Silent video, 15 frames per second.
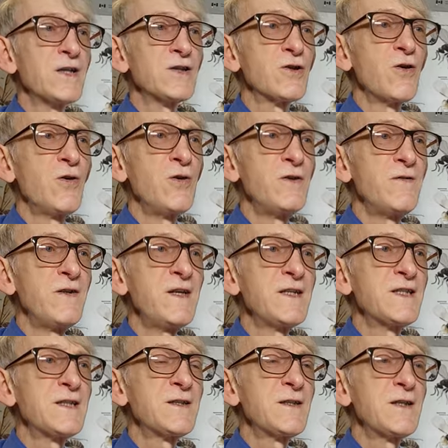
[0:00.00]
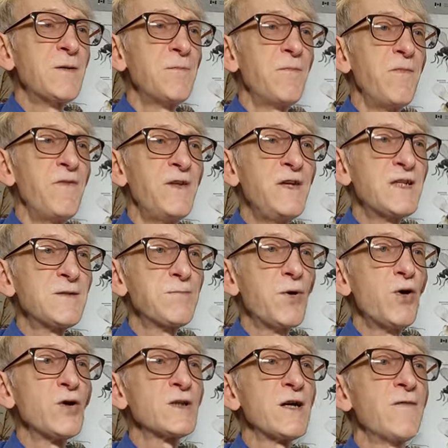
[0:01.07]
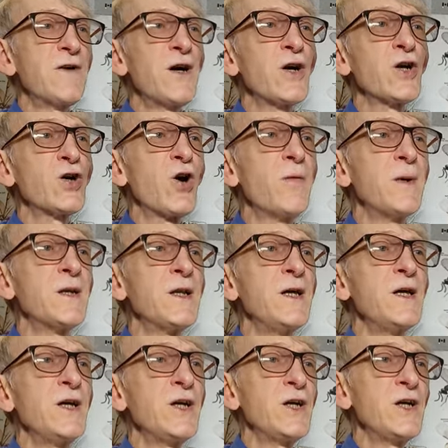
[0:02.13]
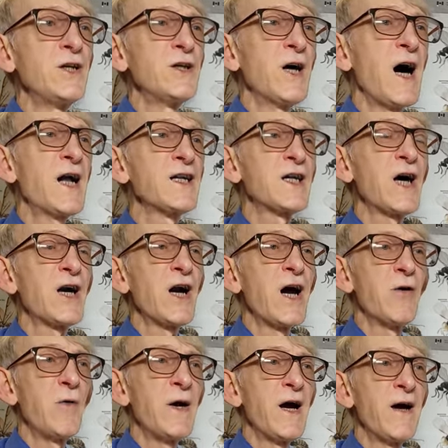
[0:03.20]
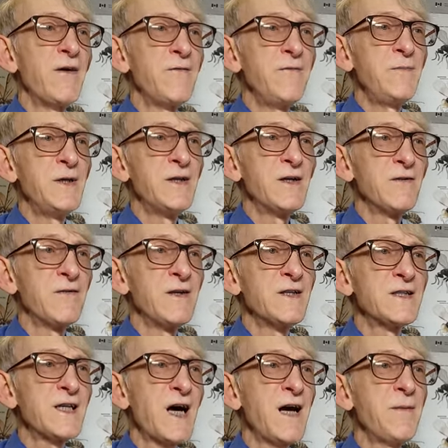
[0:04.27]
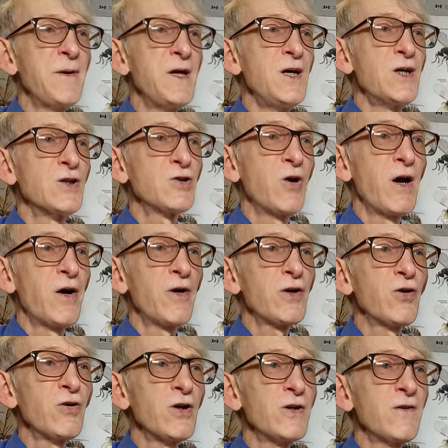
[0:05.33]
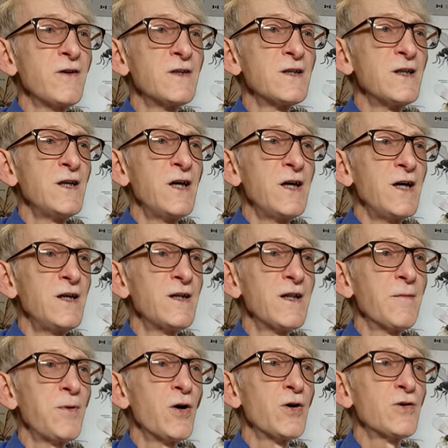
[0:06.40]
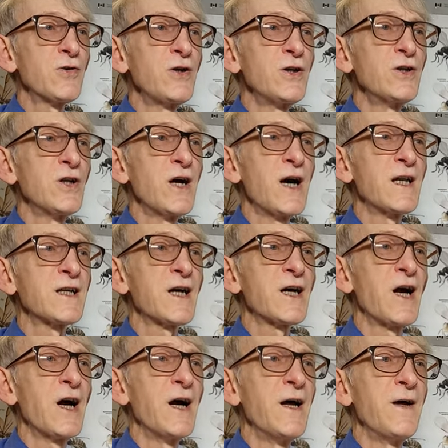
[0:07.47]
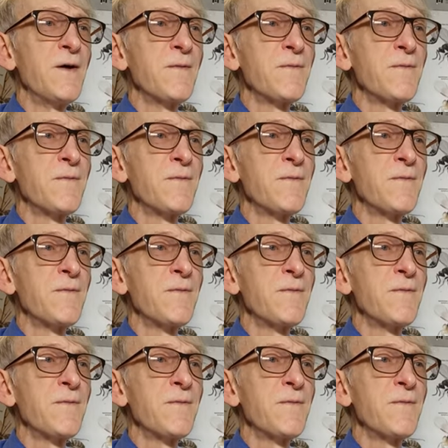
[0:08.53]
So these pods are very common in Ankara, where I've been at this time. So I recorded this in laboratory in Ankara.